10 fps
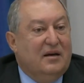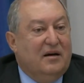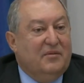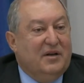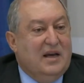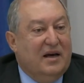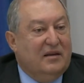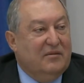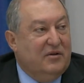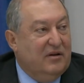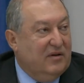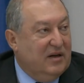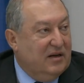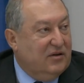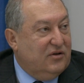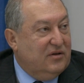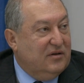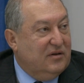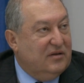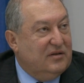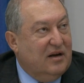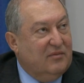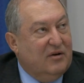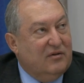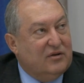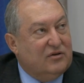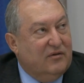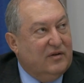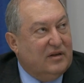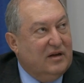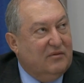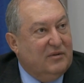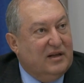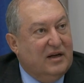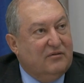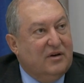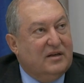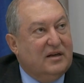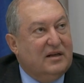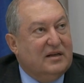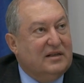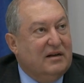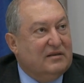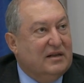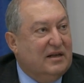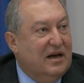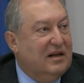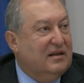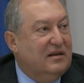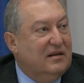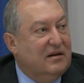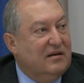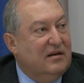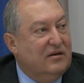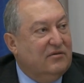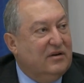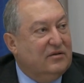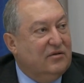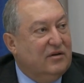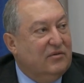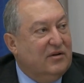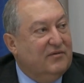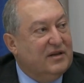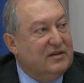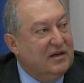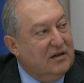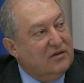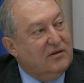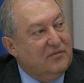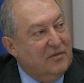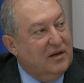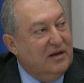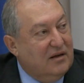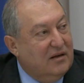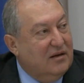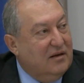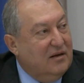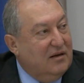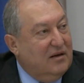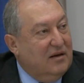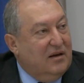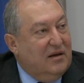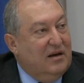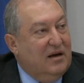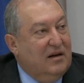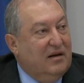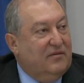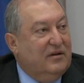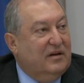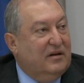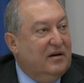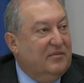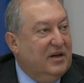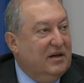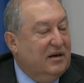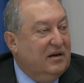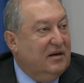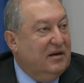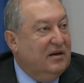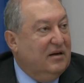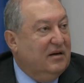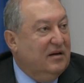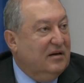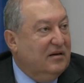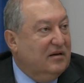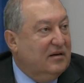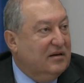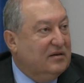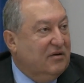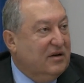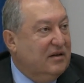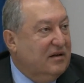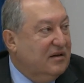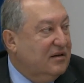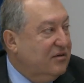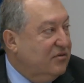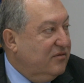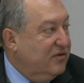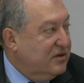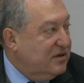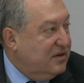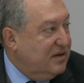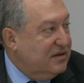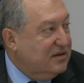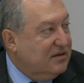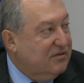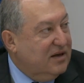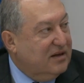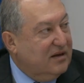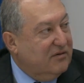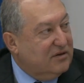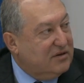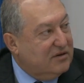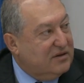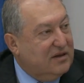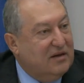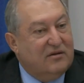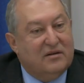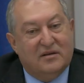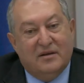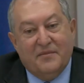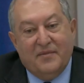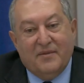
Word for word: Armenia had the privilege. Some of the Soviet government had recognized there is a talent in the country, so they were investing a lot of money an effort in Armenia in strengthening the universities, creating research centers.